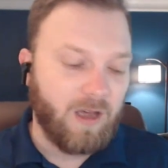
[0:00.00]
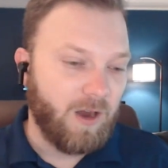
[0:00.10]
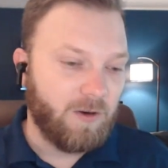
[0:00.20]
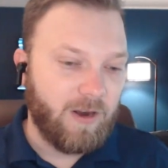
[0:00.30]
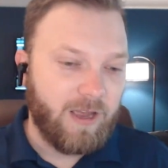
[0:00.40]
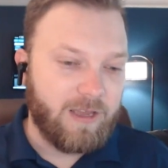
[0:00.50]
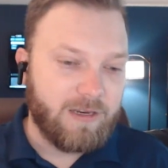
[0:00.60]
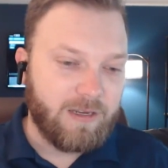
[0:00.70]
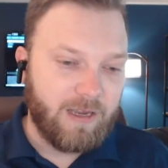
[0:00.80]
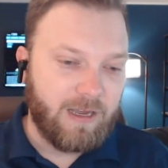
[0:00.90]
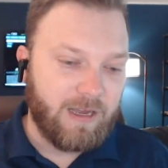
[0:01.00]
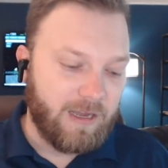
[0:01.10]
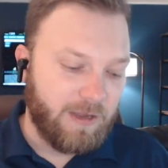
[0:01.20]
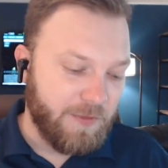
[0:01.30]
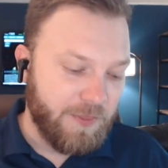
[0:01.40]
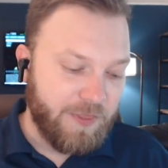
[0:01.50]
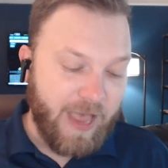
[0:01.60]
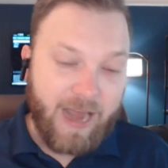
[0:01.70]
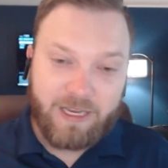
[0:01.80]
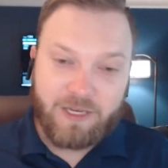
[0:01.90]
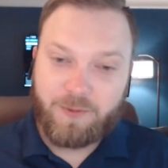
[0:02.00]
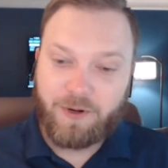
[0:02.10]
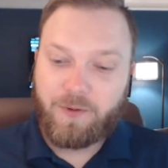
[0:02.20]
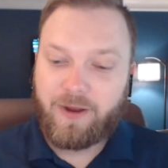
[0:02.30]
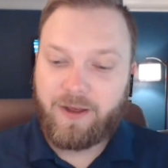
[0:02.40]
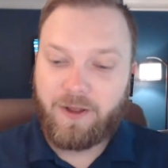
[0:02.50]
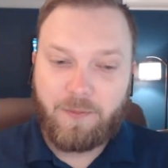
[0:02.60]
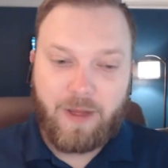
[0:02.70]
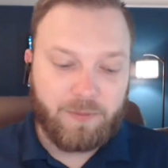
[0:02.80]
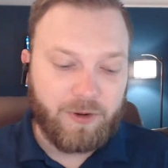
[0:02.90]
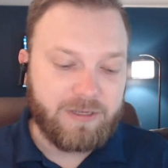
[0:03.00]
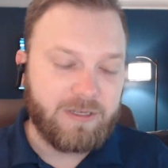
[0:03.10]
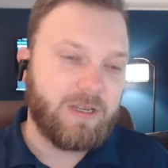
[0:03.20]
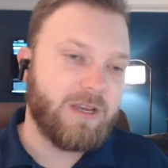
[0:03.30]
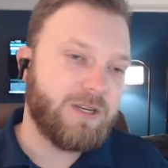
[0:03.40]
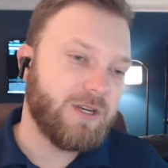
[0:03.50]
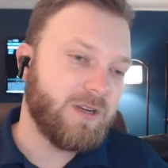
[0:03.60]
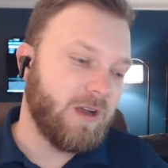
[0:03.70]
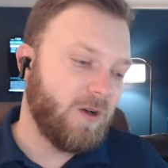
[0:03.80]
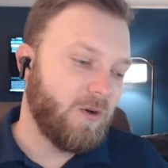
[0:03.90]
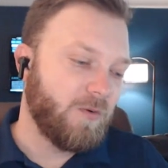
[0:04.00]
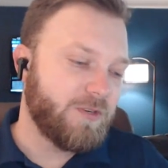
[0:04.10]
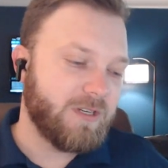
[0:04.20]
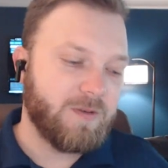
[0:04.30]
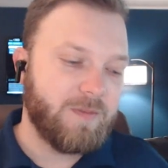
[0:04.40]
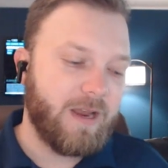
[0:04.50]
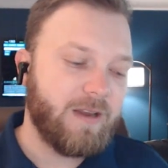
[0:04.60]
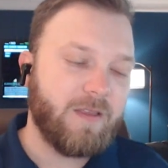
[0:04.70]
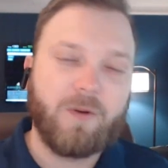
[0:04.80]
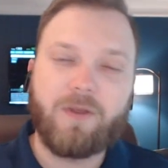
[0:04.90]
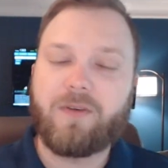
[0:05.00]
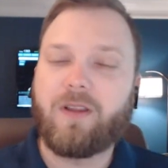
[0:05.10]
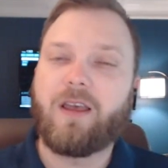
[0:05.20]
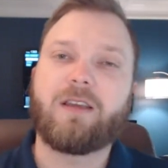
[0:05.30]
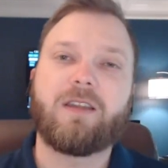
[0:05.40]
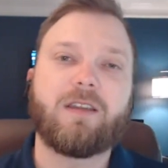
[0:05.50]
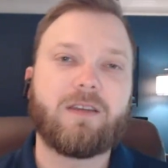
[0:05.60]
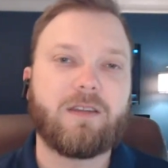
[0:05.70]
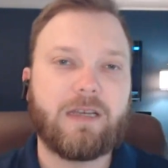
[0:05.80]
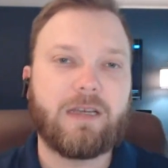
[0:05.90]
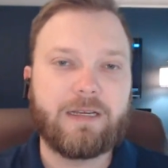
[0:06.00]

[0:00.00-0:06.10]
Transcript: All right, that is pretty well my presentation on just some data that we've collected,